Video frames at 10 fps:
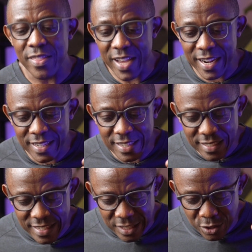that
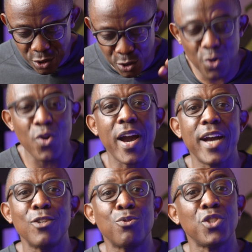is so
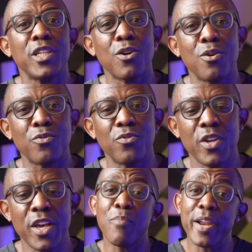hard to shake off.
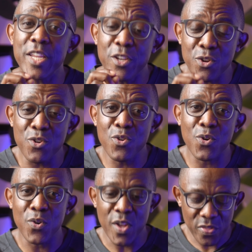But did you
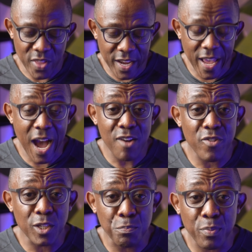know that the
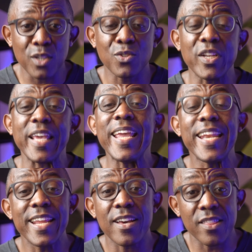average person
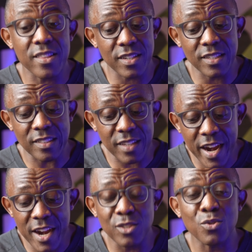in their thirties
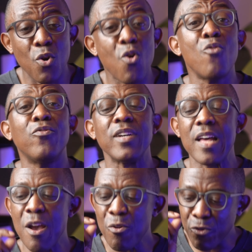carries over
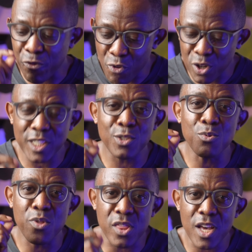
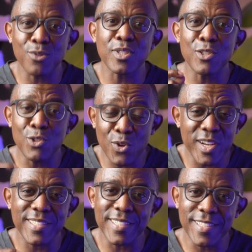forty-two thousand
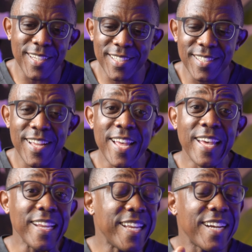dollars in debt?
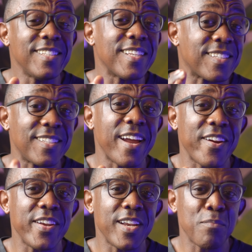That is a
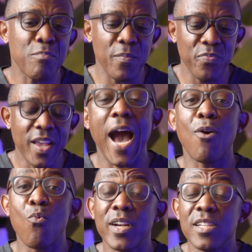staggering number.
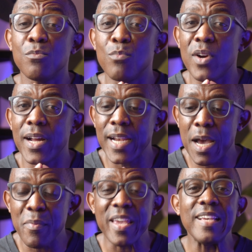And what is more
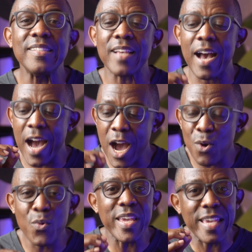alarming is
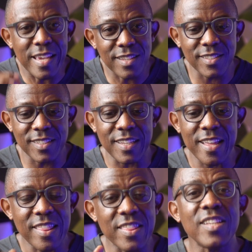how easily
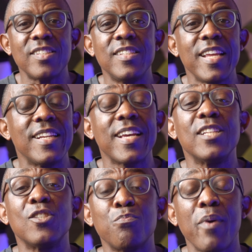this debt
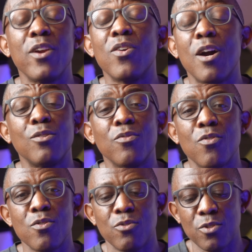can spiral out of
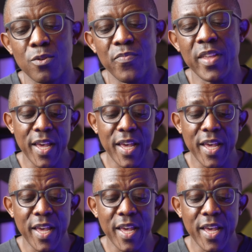control.